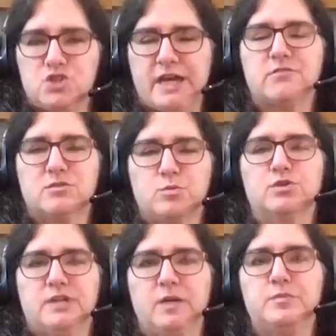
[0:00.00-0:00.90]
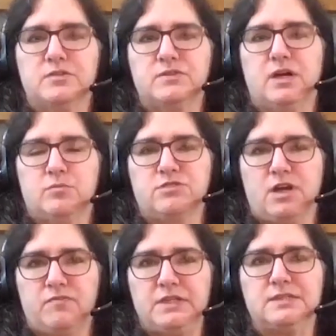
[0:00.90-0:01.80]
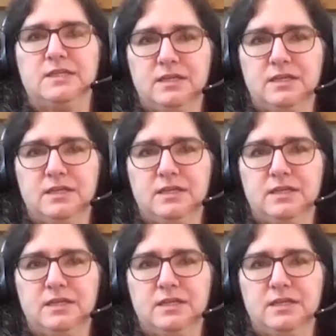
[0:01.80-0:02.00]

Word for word: charitable types of nonprofits